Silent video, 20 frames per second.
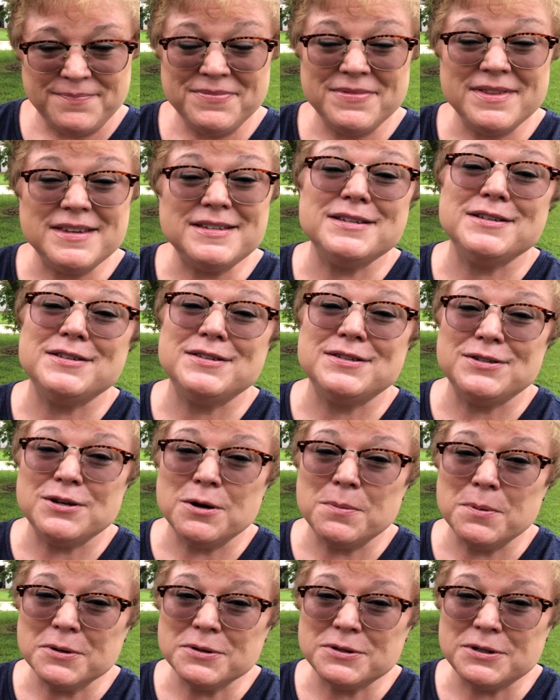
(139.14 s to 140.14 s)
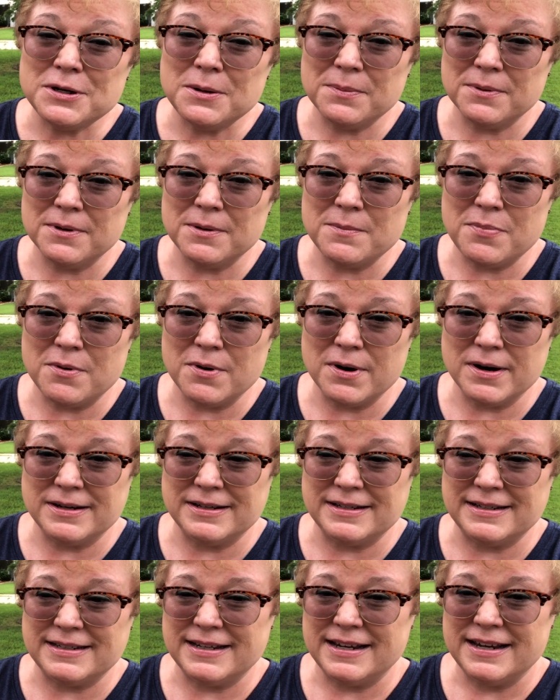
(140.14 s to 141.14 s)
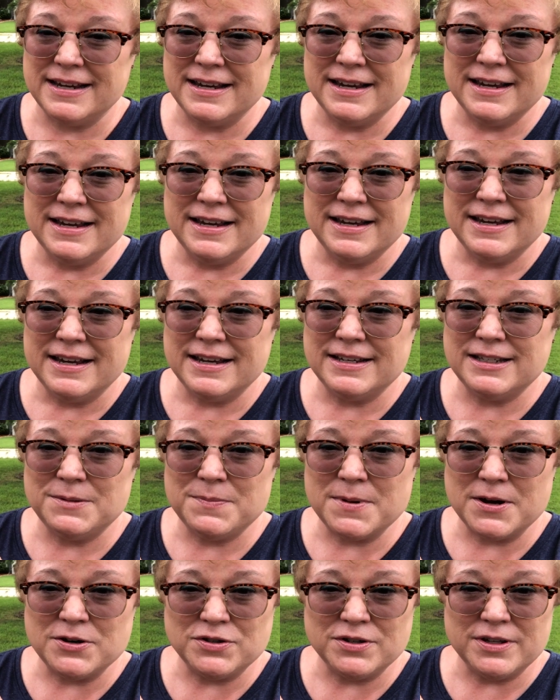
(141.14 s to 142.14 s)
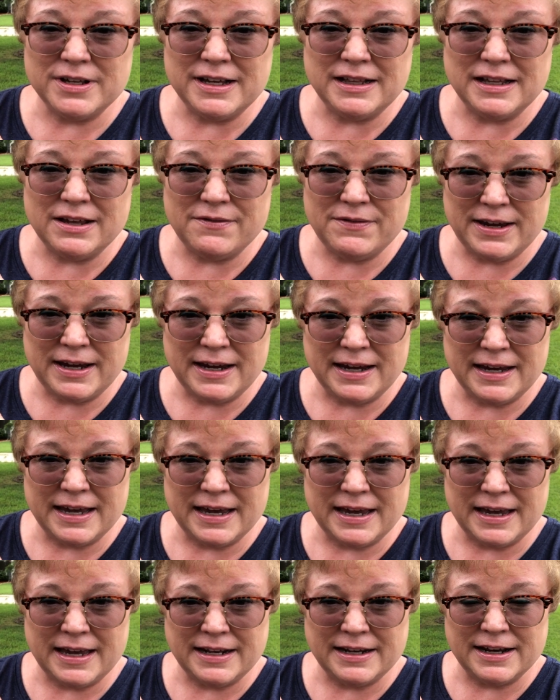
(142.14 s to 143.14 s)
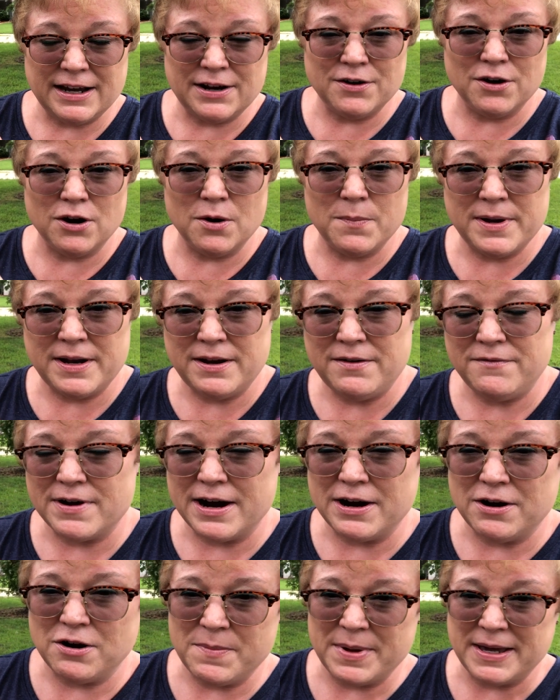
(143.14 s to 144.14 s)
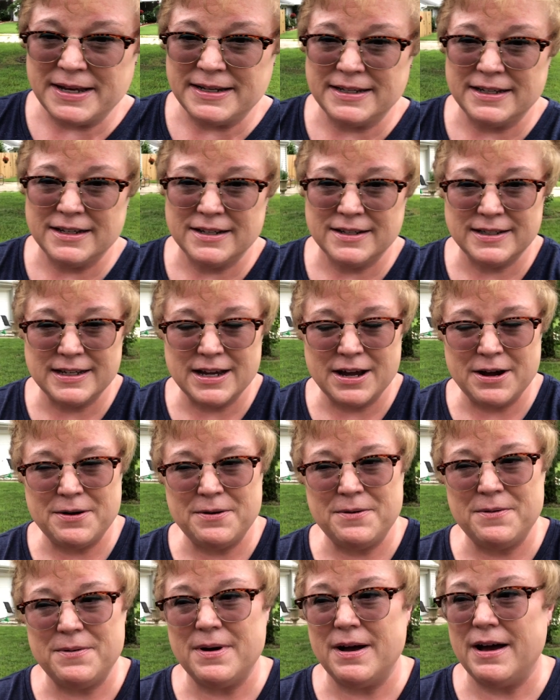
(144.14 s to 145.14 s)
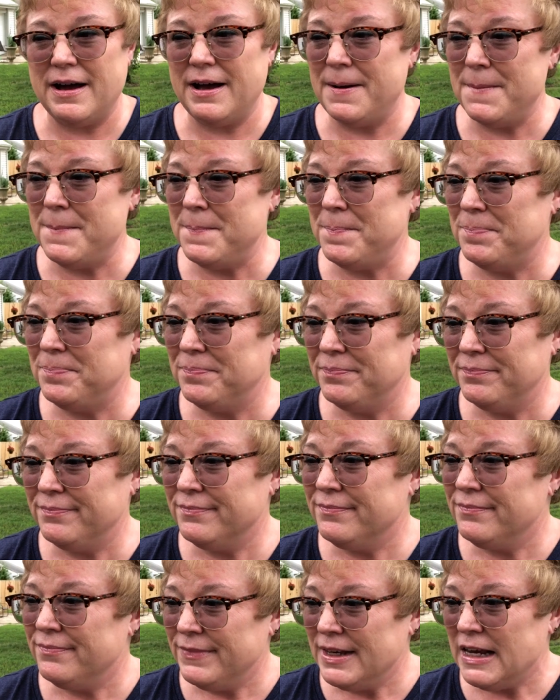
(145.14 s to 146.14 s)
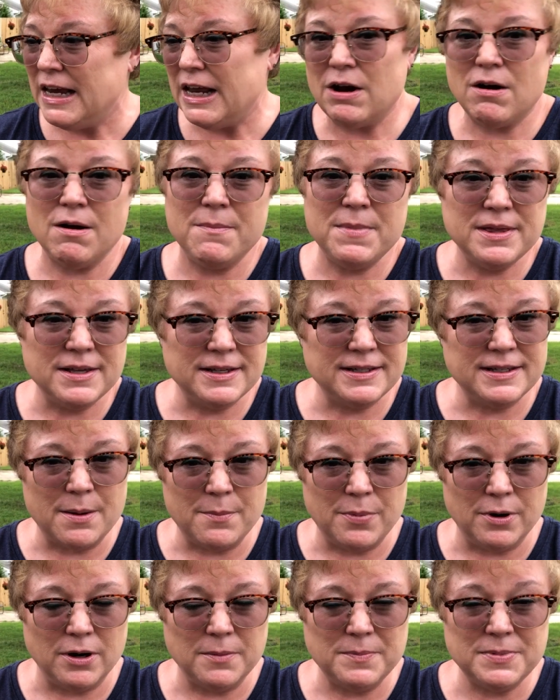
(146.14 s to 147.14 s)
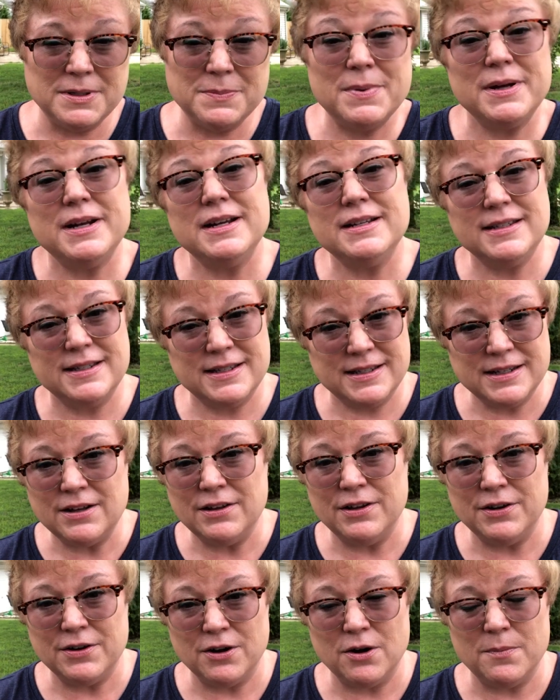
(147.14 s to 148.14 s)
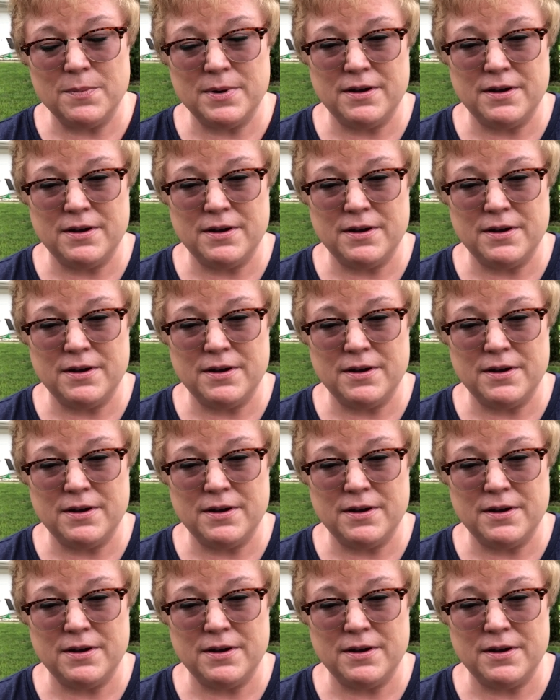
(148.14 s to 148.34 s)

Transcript: this is super, super important, especially living in an urban environment. So, you know, I'm in the suburbs, but it's still an urban